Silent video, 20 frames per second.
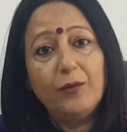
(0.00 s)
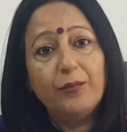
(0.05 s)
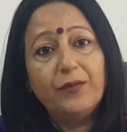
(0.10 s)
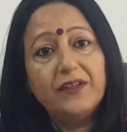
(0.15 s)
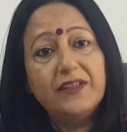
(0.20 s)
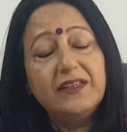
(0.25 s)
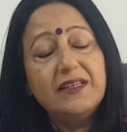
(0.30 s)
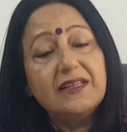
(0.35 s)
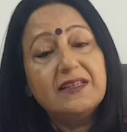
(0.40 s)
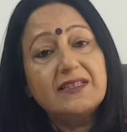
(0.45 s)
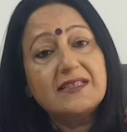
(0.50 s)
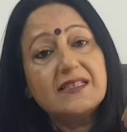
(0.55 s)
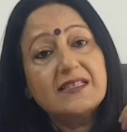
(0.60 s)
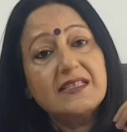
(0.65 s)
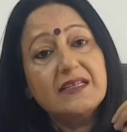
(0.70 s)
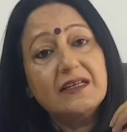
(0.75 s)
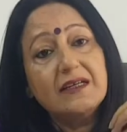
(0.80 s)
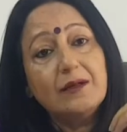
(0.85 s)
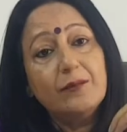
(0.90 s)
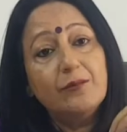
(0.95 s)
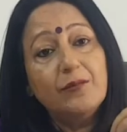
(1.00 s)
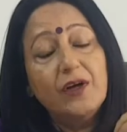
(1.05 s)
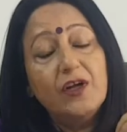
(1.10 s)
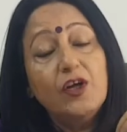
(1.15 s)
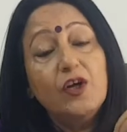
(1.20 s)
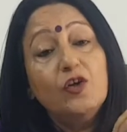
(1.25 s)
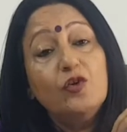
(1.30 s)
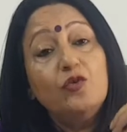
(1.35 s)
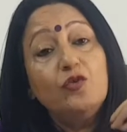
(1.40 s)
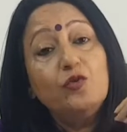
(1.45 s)
but this term
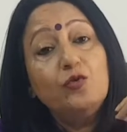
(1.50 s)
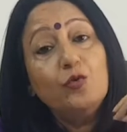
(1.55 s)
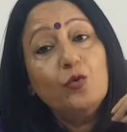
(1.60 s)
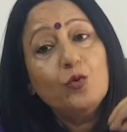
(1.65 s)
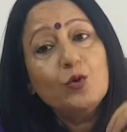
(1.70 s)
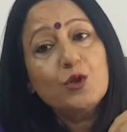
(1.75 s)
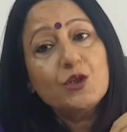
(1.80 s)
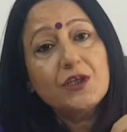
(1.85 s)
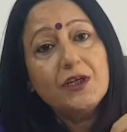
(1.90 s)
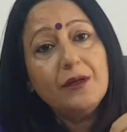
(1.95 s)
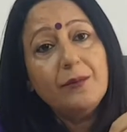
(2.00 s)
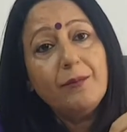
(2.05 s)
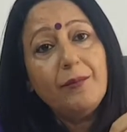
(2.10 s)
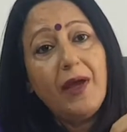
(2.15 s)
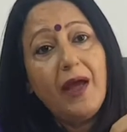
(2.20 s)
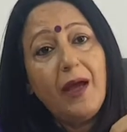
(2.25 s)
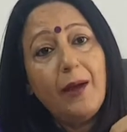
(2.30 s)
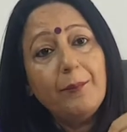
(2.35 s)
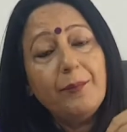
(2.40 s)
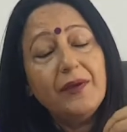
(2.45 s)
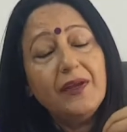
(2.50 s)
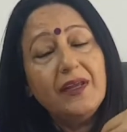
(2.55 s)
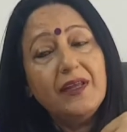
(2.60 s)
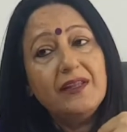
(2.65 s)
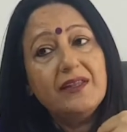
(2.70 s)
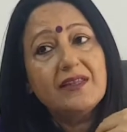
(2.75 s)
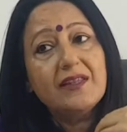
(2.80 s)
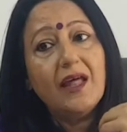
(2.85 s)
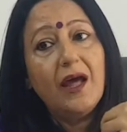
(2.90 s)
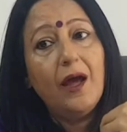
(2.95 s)
social map
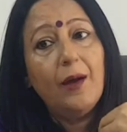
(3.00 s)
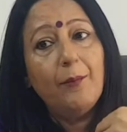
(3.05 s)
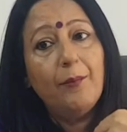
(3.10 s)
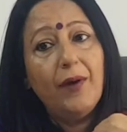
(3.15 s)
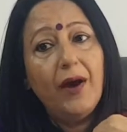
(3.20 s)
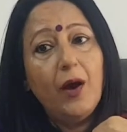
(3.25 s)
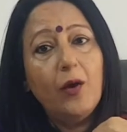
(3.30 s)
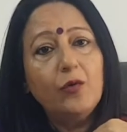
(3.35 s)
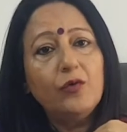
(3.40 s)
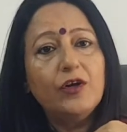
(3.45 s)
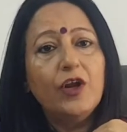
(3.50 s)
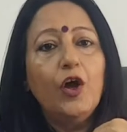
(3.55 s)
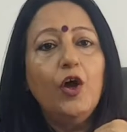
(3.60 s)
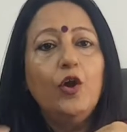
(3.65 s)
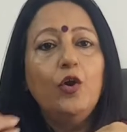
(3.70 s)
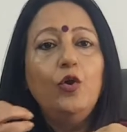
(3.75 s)
is about